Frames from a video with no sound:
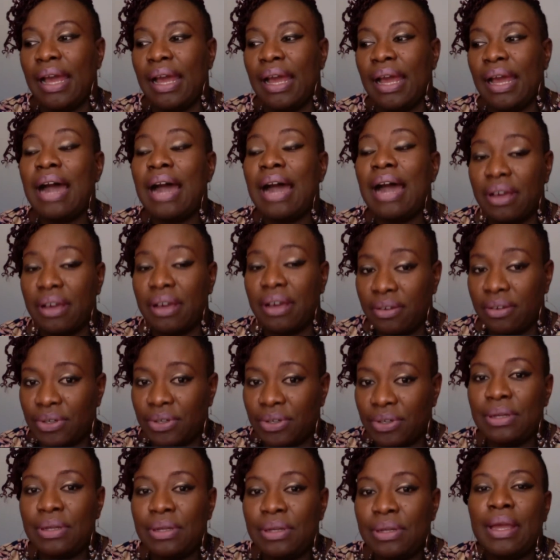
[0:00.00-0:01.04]

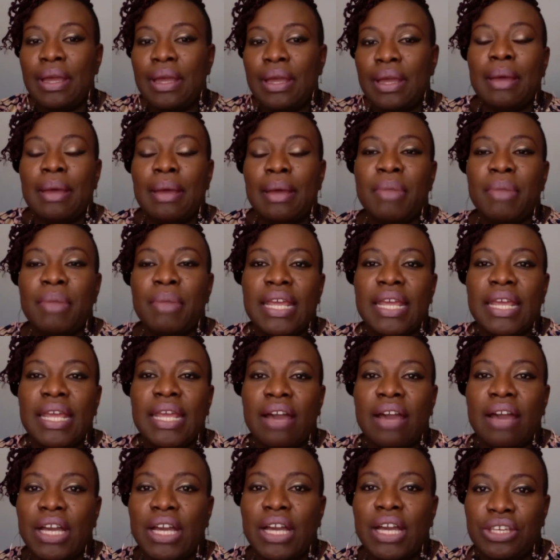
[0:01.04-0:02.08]
However, many
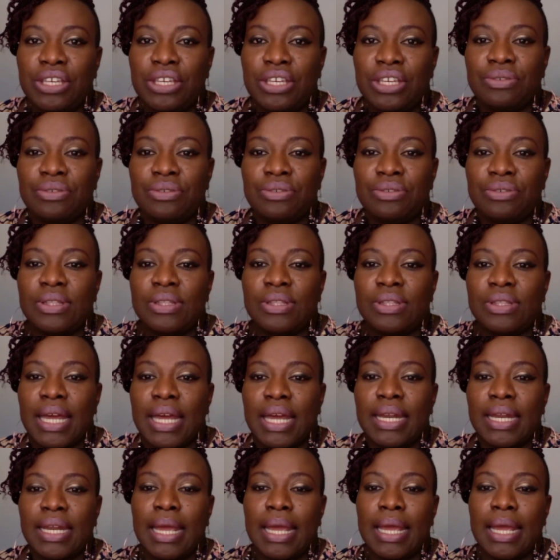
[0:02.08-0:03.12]
have argued
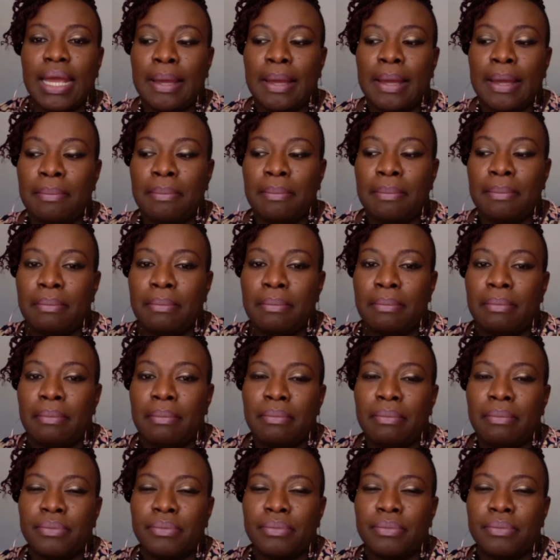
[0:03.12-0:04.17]
that
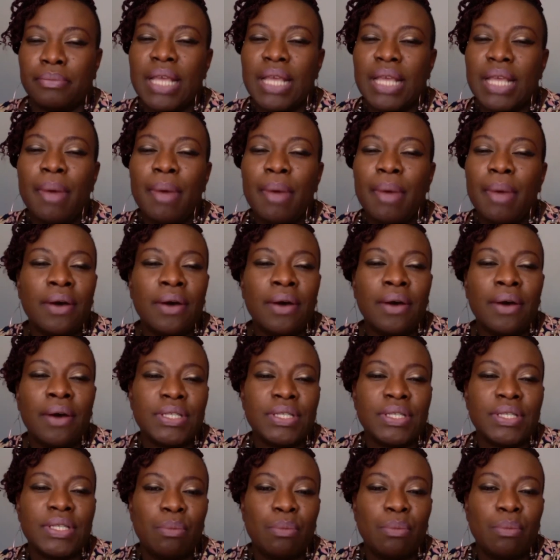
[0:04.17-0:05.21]
somehow,
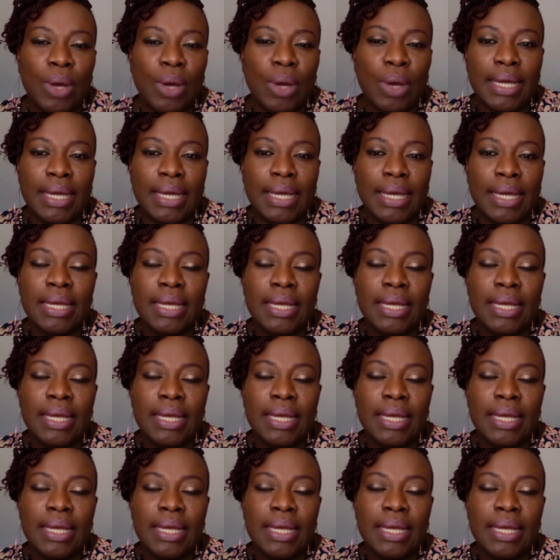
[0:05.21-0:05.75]
some way,